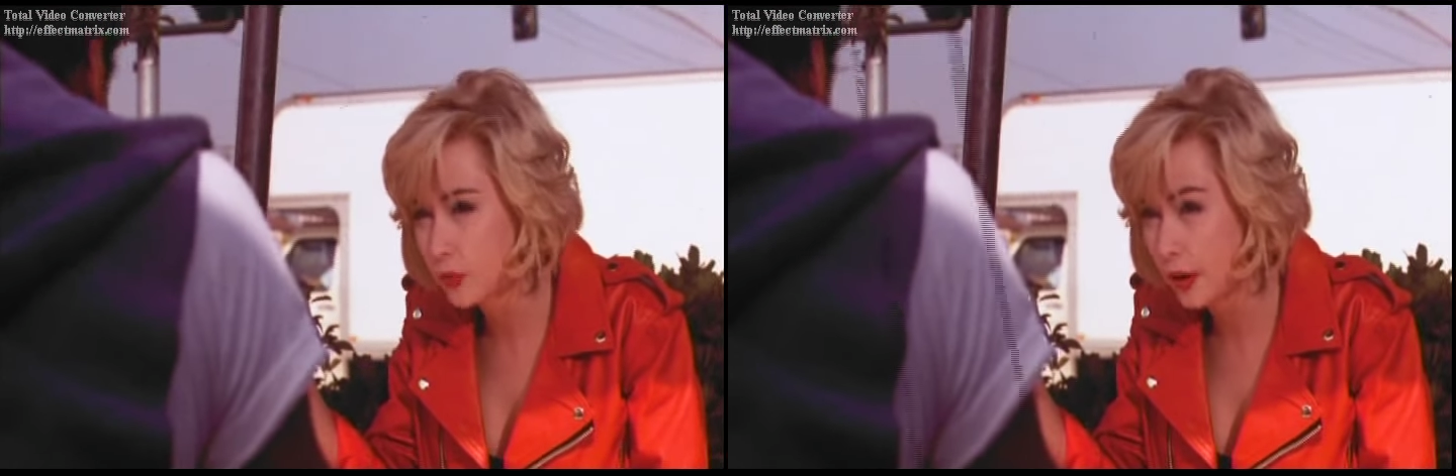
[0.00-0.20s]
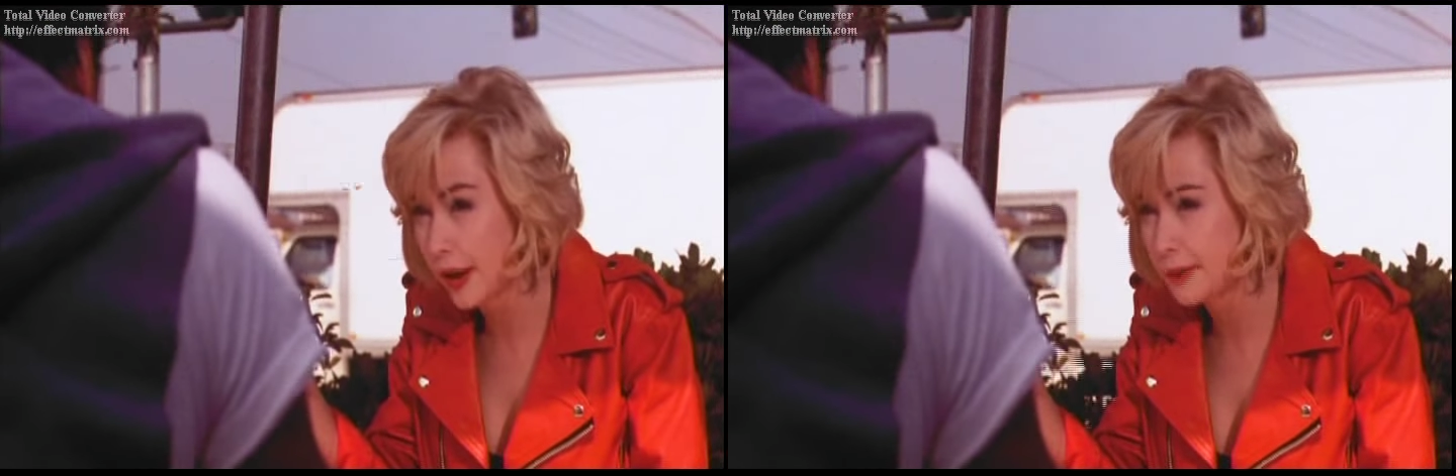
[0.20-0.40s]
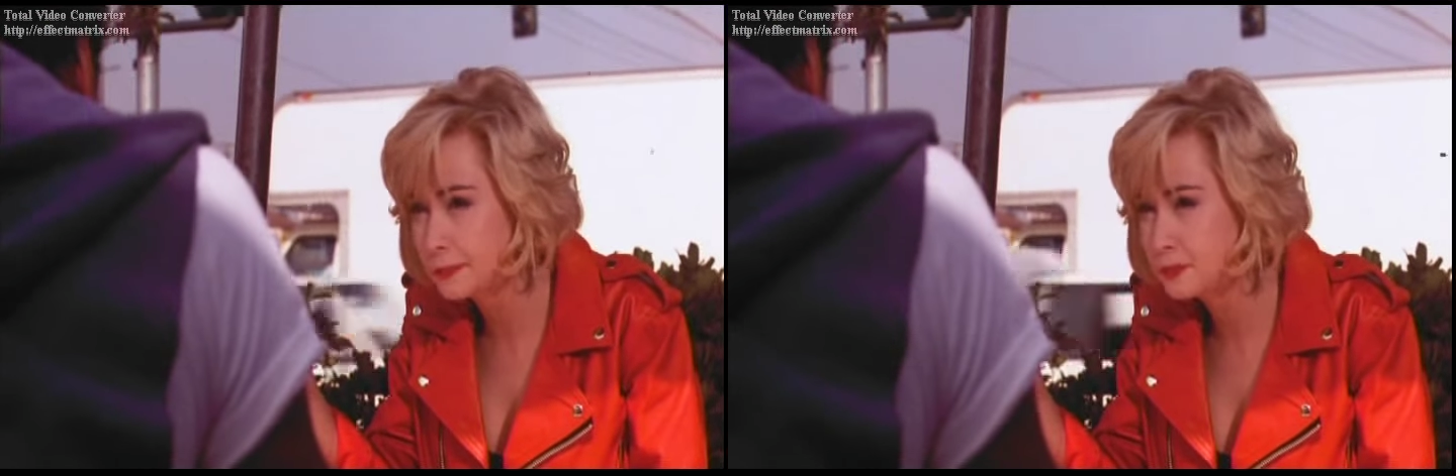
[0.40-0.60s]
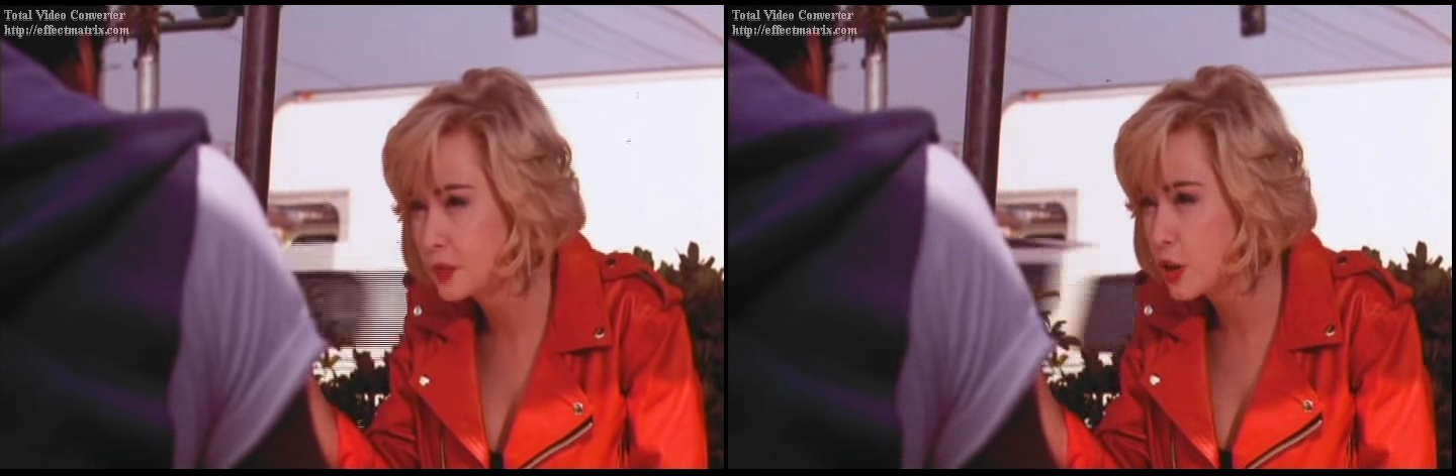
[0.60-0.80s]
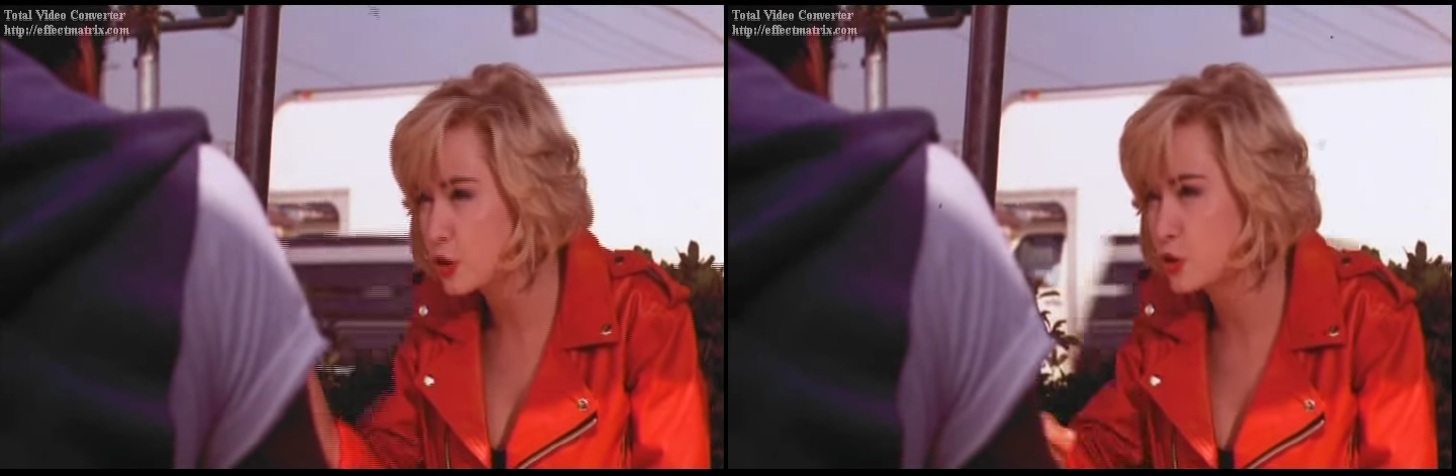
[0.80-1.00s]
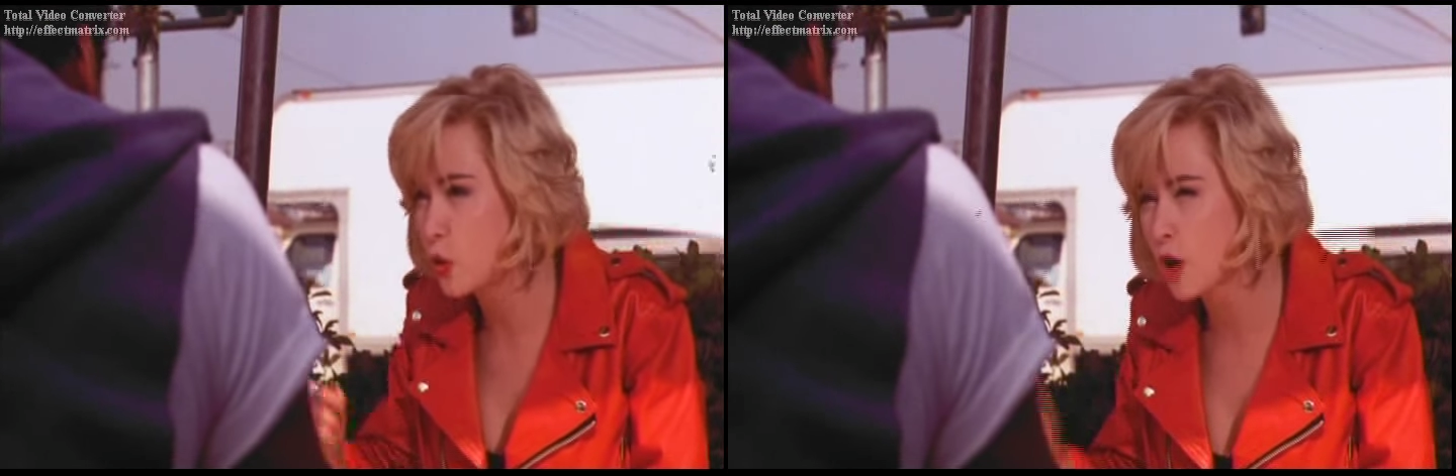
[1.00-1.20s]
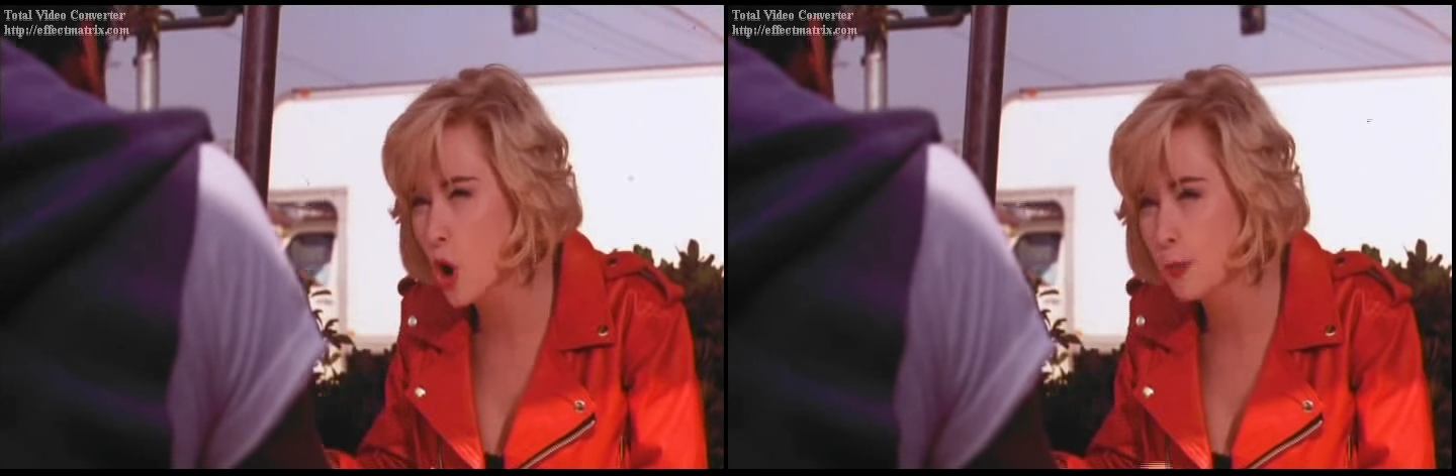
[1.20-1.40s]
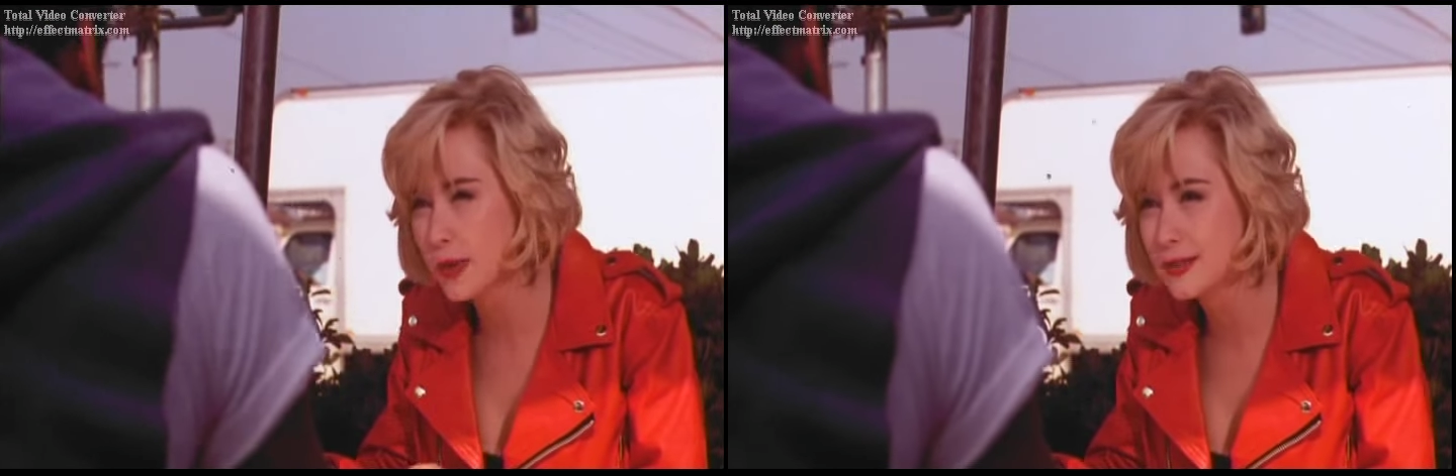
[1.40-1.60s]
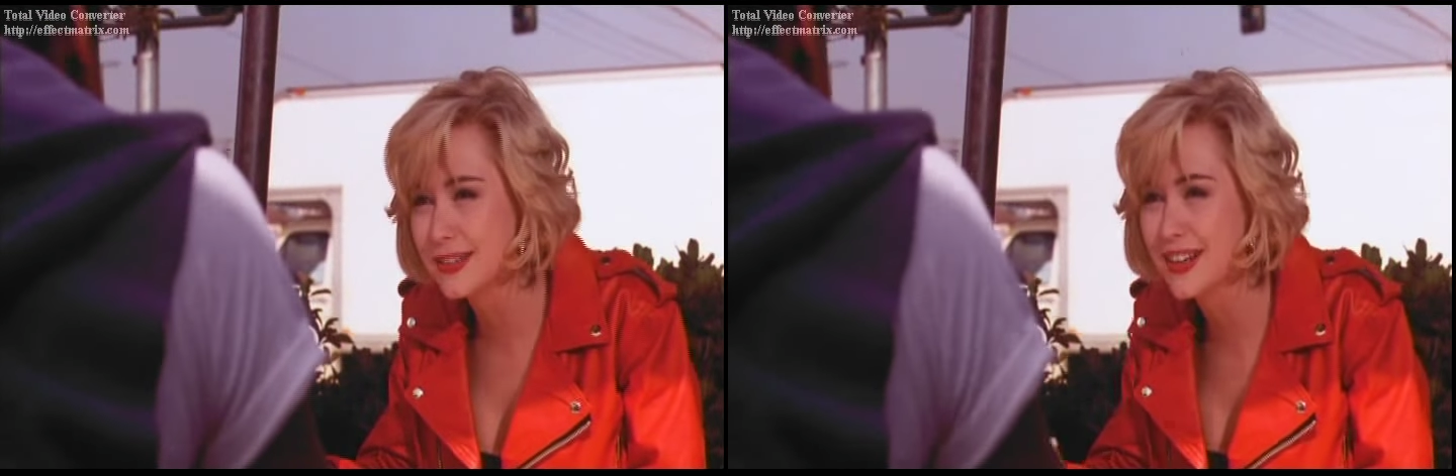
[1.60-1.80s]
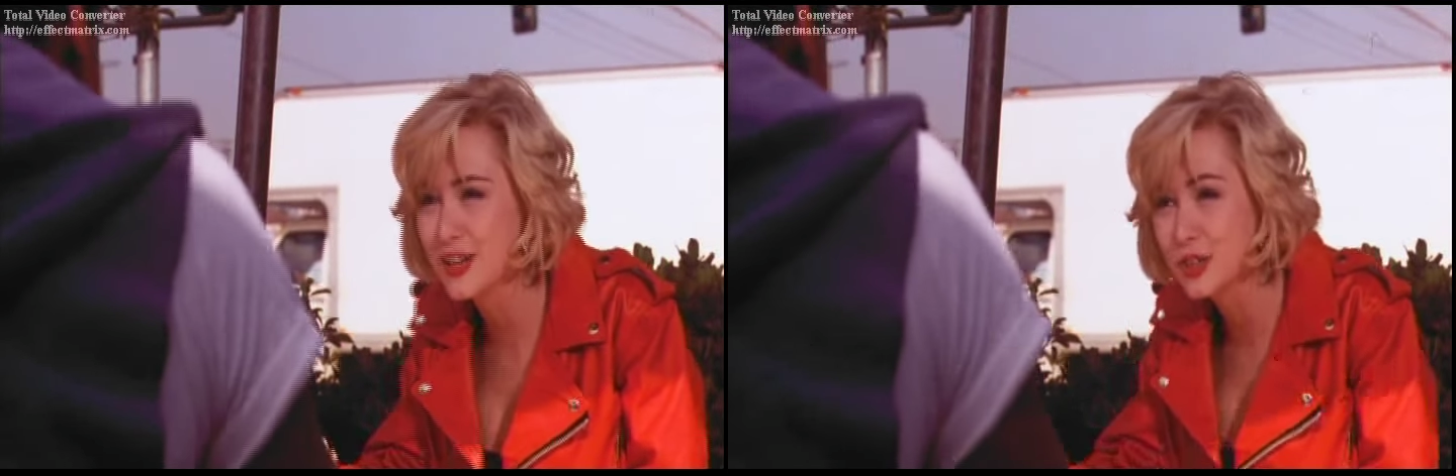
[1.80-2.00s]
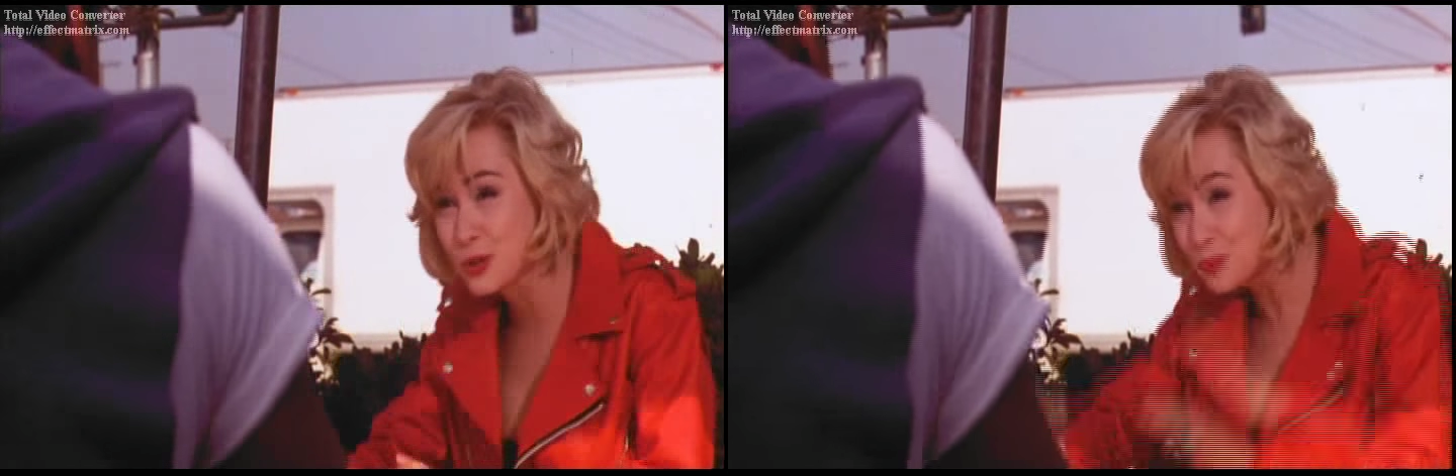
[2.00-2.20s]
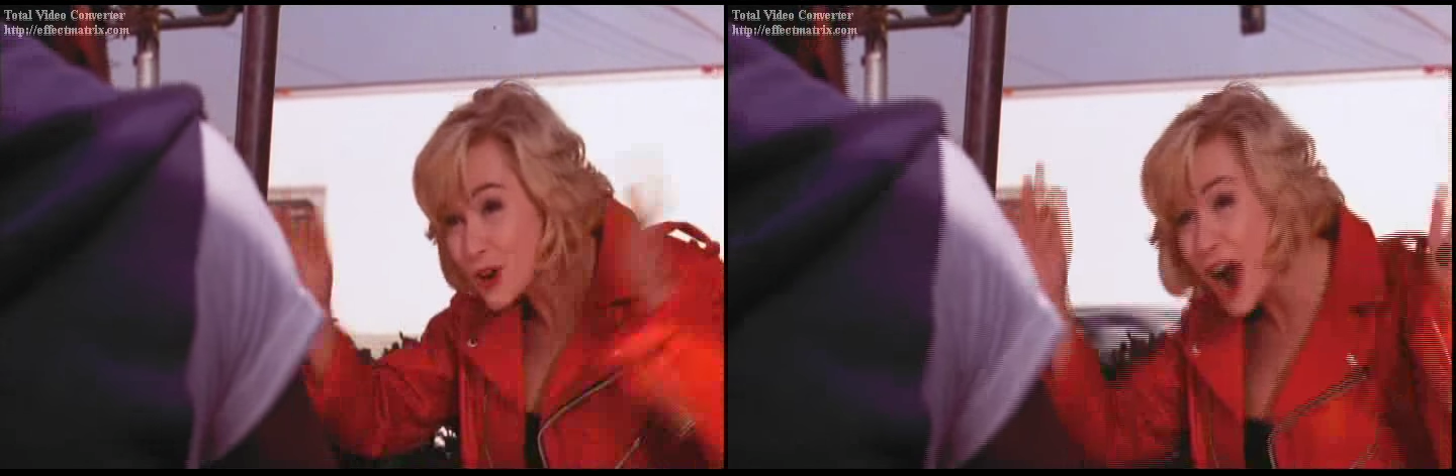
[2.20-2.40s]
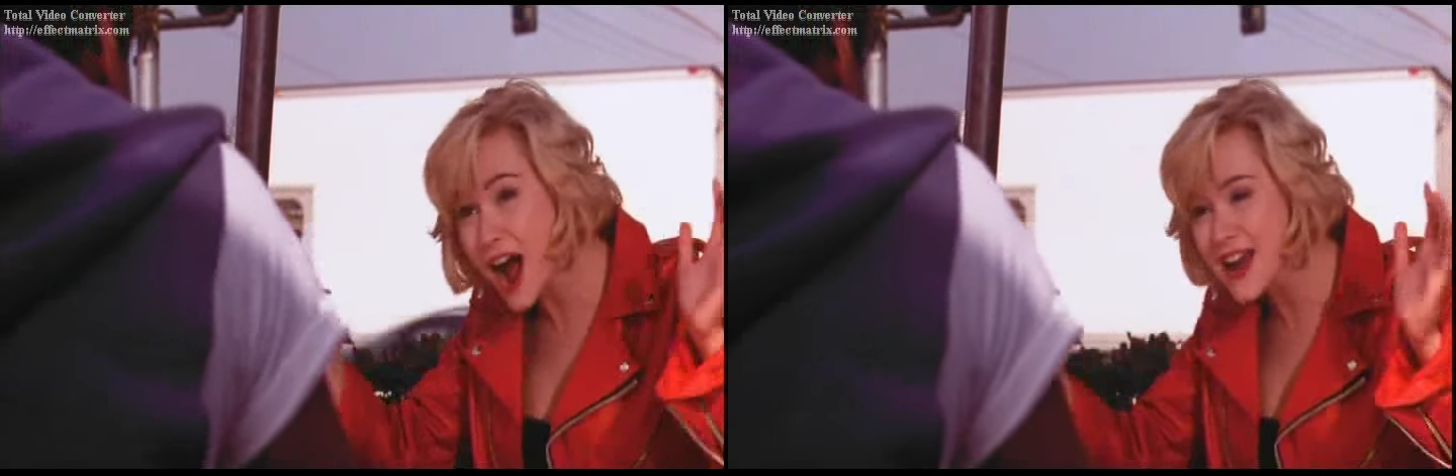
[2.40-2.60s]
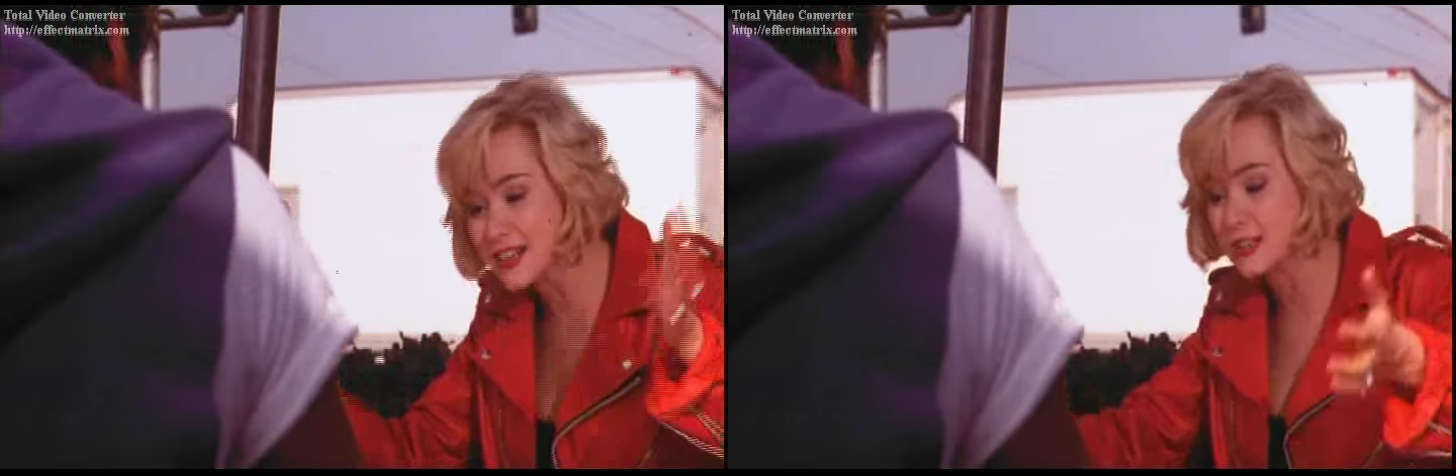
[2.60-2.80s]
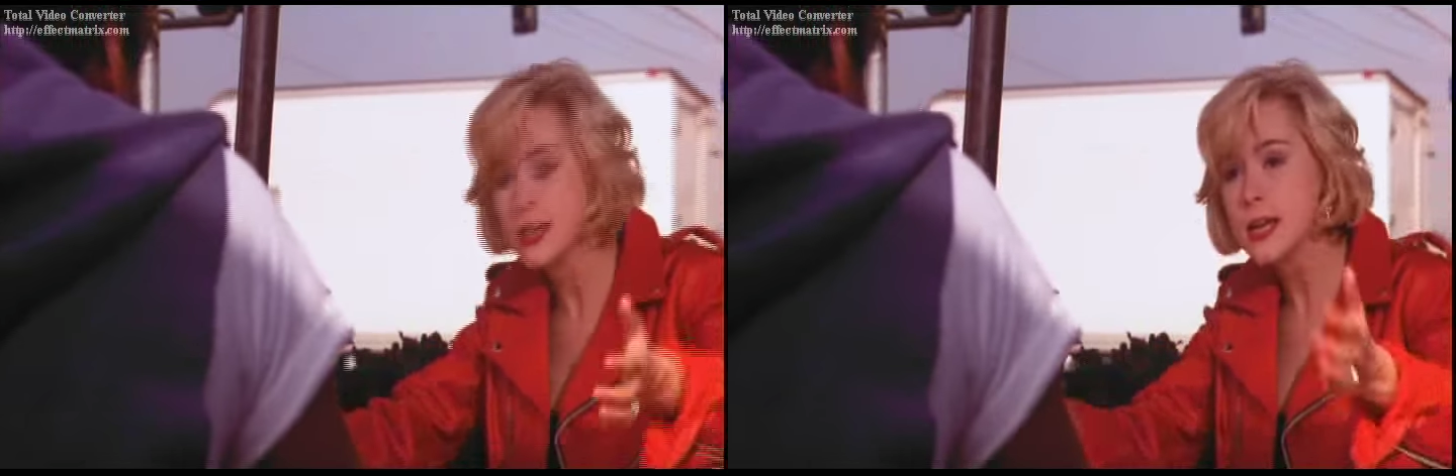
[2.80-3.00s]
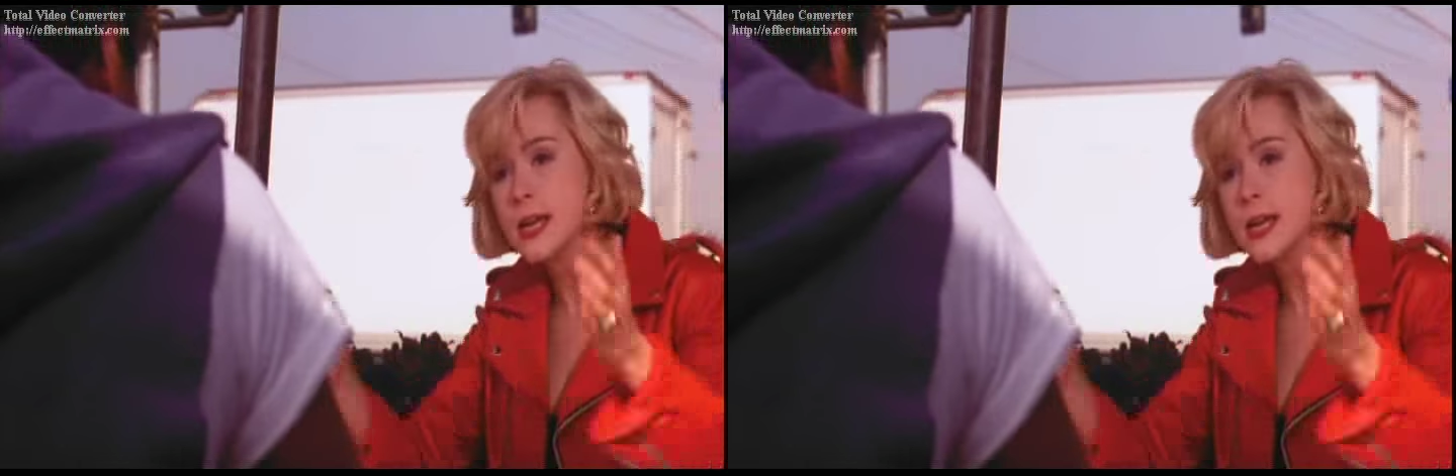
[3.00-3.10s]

Okay? The door opens, they yell, Surprise!